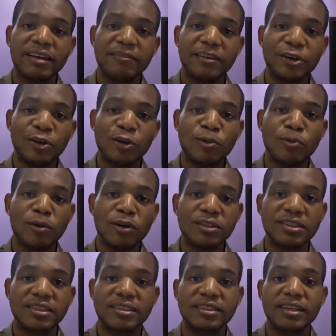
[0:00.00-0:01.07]
video
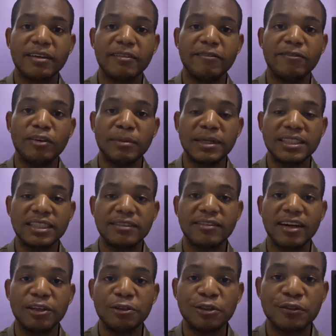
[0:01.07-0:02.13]
was
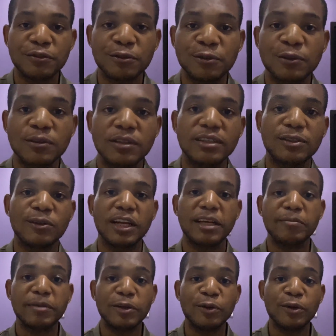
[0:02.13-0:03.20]
informative and useful. Do
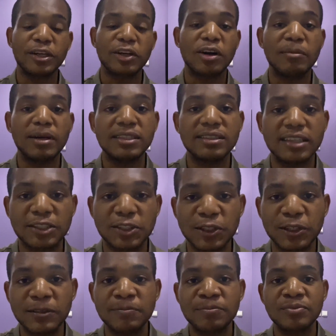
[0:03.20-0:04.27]
let me know in the comment
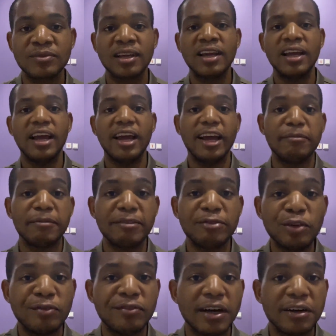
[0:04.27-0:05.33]
section if
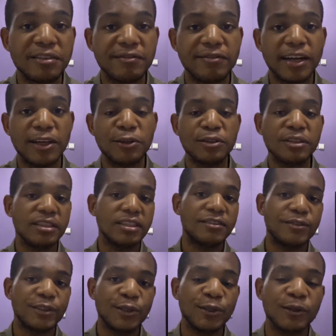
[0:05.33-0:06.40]
you found value in
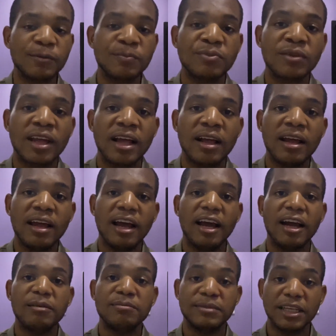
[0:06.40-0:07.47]
this video.
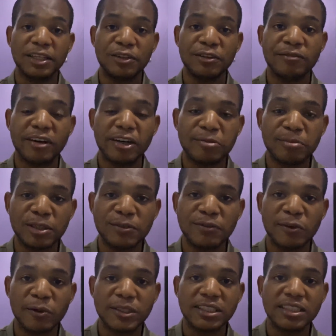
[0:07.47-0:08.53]
Thank you very much
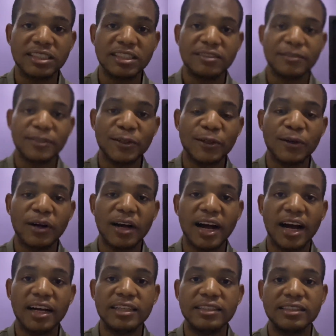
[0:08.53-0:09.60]
for watching this video,
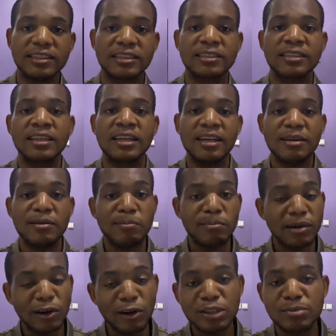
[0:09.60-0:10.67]
and
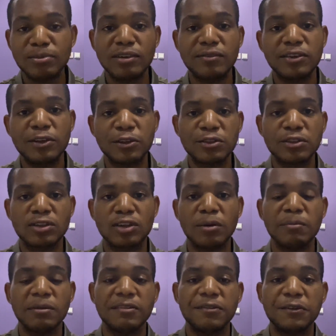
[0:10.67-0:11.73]
a lot more videos to
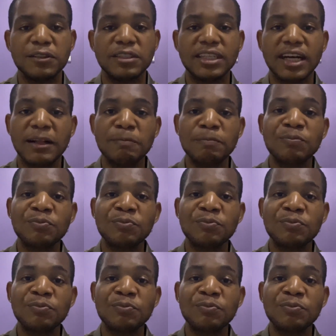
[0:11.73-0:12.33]
come in future.